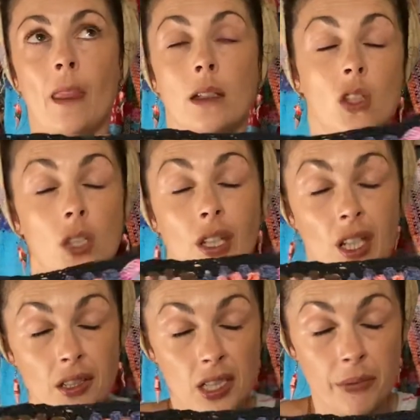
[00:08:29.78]
to turn it
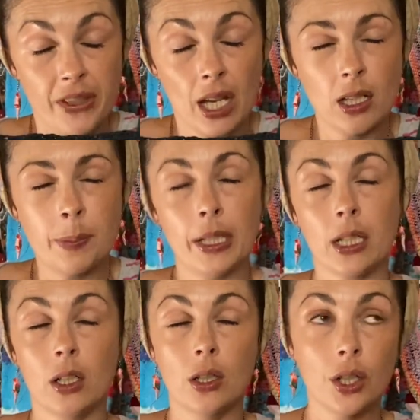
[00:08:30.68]
into something else, a bit like
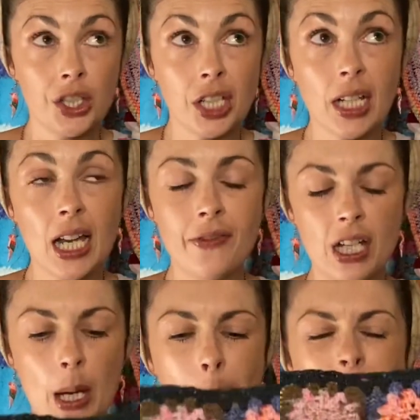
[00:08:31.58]
a cushion
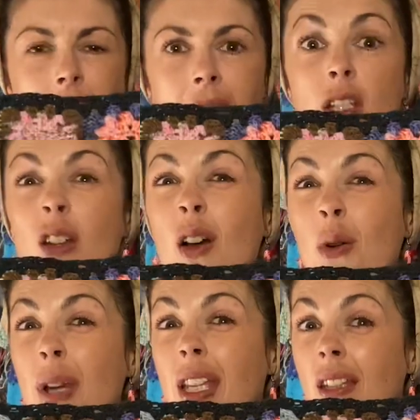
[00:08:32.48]
cover, but I
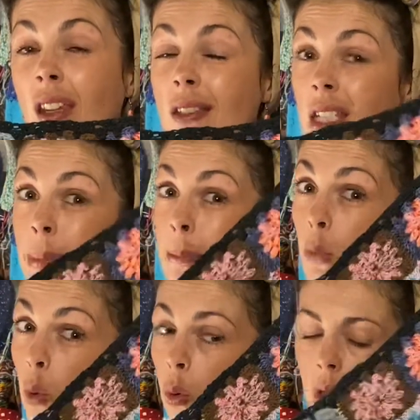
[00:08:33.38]
know it needs to be
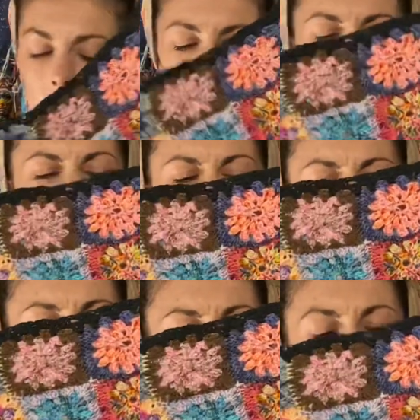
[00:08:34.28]
more. Like, it
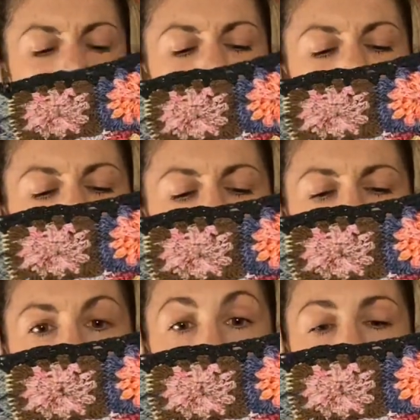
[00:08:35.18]
definitely needs a third
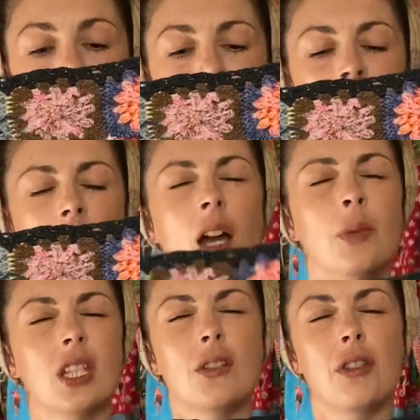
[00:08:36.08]
panel. And
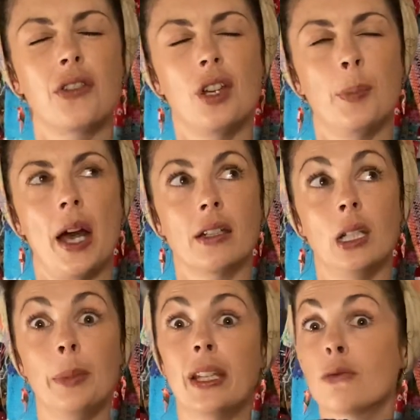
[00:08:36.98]
once I do the third panel, I'll
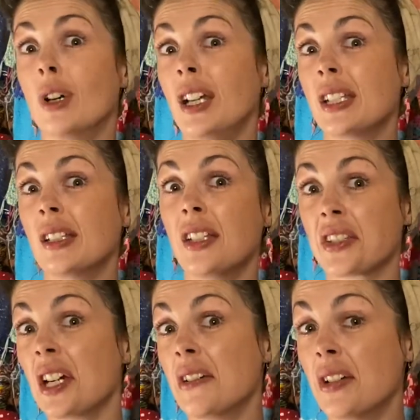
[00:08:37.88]
be like, right, let's
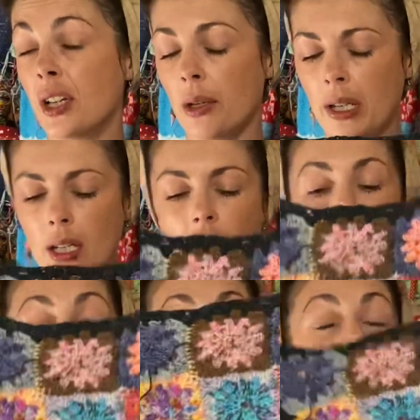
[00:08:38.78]
carry on going.
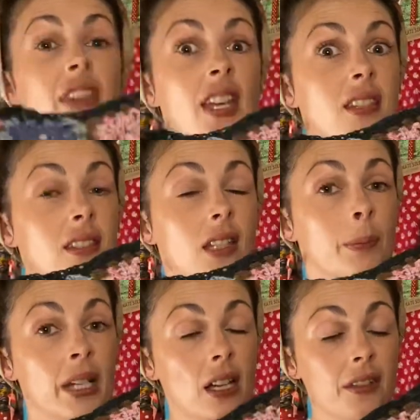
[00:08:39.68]
So this is
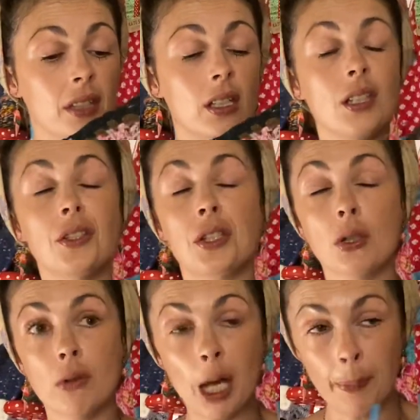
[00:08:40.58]
my other
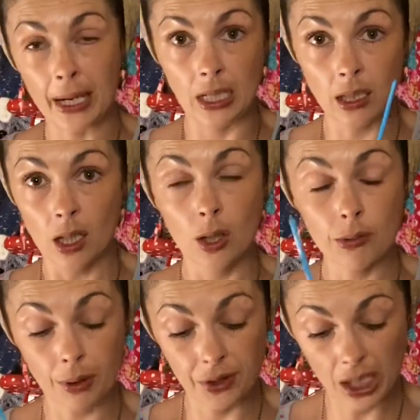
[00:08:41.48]
scrappy
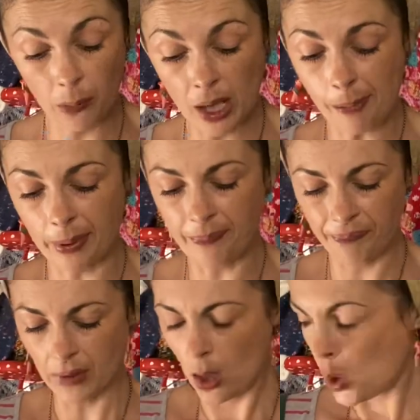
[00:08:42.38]
crochet whip.
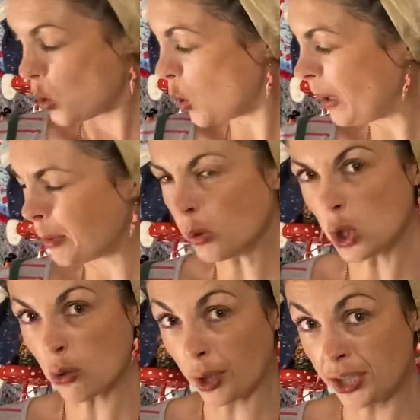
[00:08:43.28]
Oh, maybe we'll
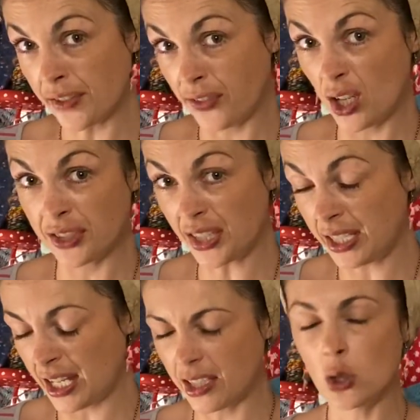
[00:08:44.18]
do crochet first, then
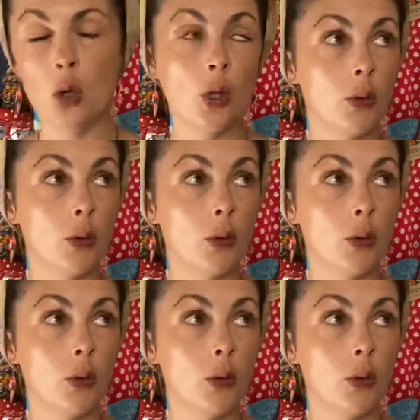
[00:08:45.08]
knitting. No,